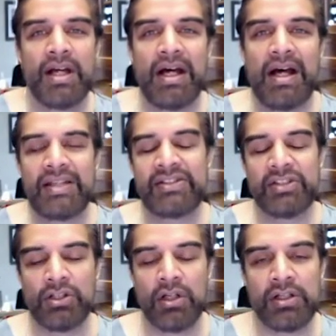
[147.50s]
Uh, as I
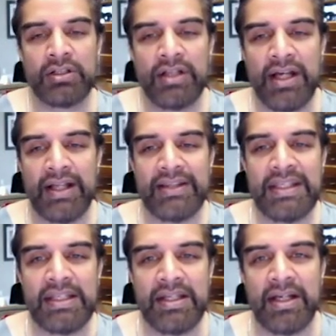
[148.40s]
said earlier, uh,
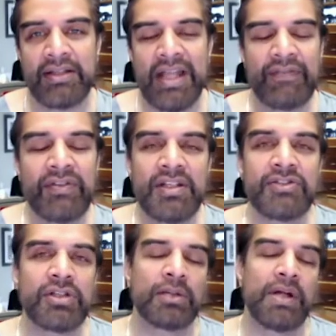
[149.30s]
the uh,
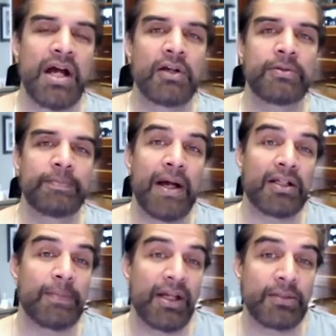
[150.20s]
evidence around
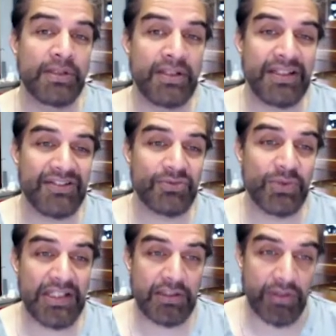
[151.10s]
biocompatibility is
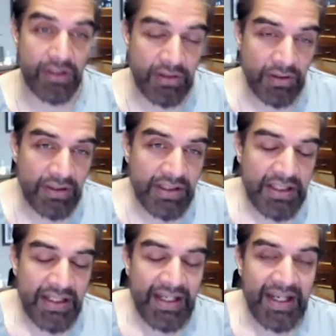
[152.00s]
really critical,
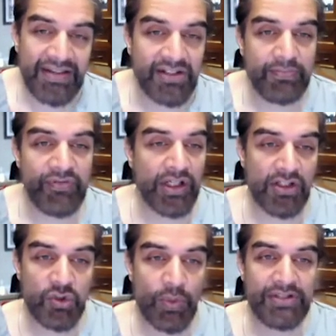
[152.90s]
and there's
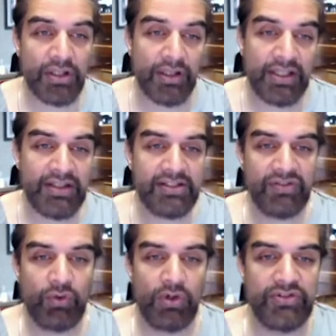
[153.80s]
various ways to look at this.
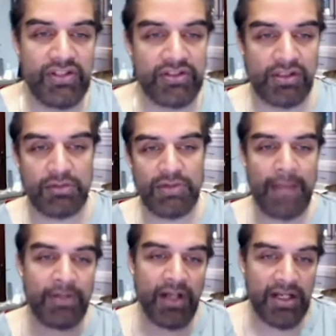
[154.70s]
Of course, these are in
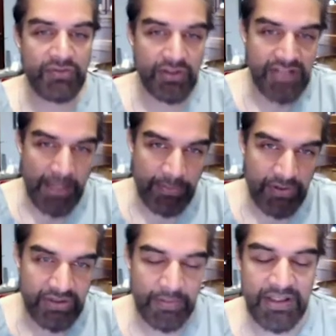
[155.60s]
rabbit eyes, for
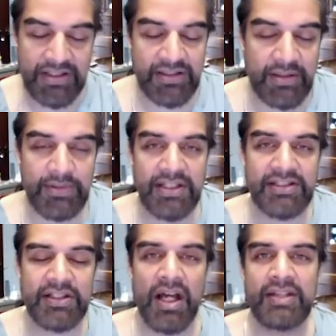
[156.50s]
example, some of these some of these
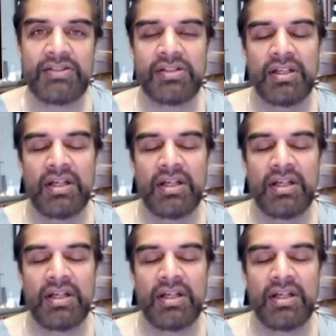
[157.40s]
slides.